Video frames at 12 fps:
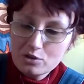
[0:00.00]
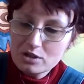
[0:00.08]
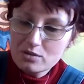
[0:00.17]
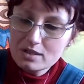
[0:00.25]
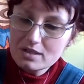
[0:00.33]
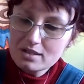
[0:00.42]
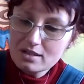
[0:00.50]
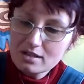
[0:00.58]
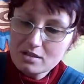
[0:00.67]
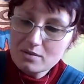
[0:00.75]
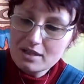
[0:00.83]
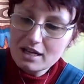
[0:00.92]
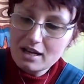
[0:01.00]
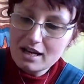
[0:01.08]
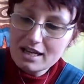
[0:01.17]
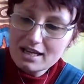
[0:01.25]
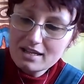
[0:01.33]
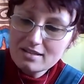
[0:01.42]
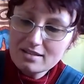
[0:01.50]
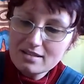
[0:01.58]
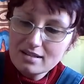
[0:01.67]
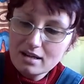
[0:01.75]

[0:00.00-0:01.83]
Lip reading: So it starts with the highest